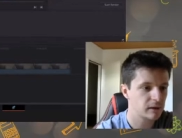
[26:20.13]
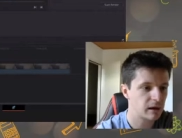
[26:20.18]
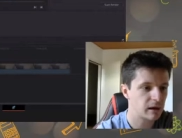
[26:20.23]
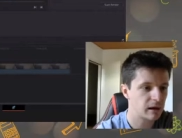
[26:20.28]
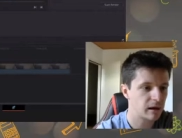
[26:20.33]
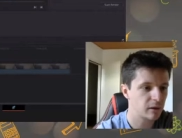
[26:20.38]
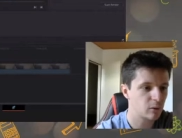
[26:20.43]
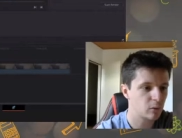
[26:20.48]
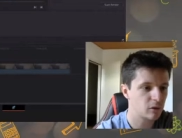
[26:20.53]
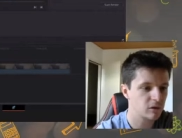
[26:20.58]

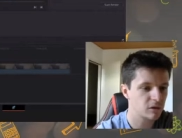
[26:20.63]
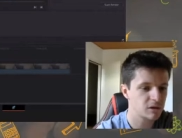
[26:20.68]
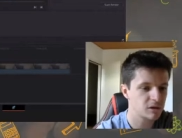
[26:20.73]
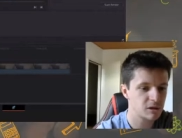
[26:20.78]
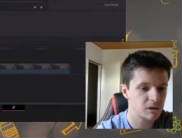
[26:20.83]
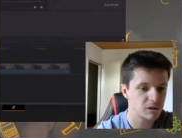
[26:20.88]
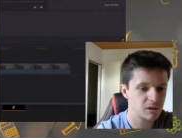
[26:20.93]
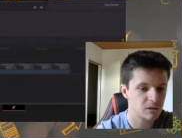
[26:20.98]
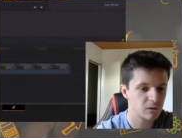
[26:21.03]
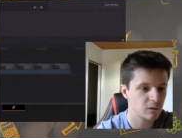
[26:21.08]
I would
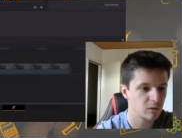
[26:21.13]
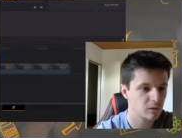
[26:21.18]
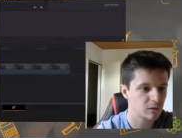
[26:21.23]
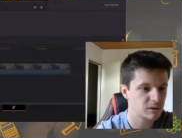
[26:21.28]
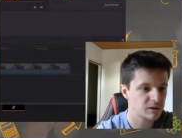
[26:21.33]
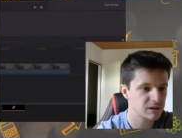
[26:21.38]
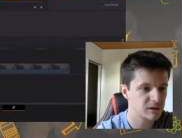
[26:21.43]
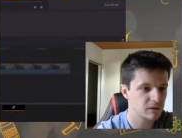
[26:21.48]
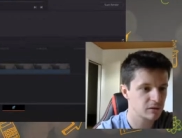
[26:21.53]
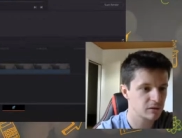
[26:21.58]

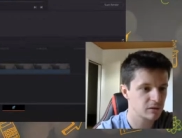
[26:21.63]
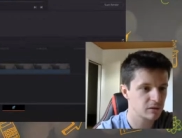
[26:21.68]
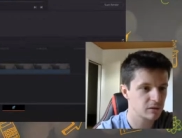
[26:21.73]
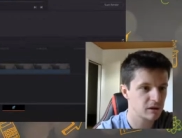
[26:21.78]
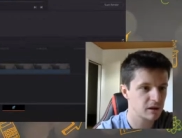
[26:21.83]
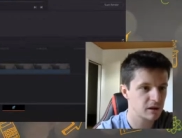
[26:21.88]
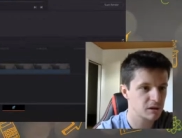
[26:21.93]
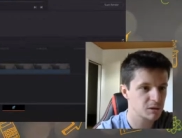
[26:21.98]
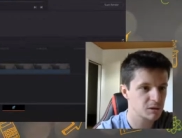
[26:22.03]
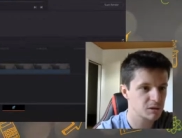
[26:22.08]
also
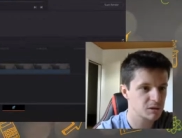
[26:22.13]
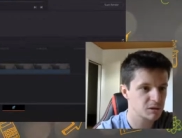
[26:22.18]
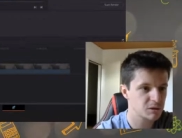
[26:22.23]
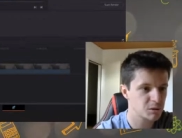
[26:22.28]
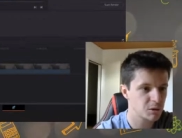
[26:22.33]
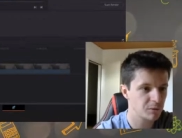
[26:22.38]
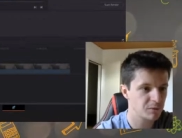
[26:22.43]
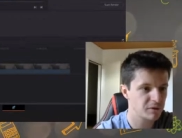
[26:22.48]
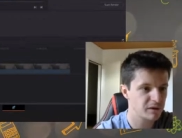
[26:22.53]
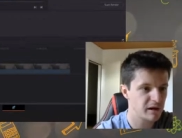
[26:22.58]
then just
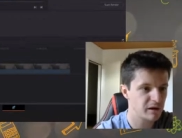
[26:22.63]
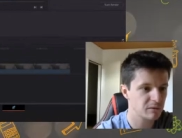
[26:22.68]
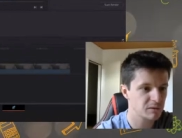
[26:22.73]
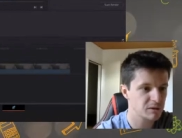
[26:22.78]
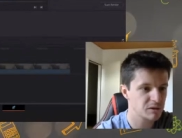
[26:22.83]
drop down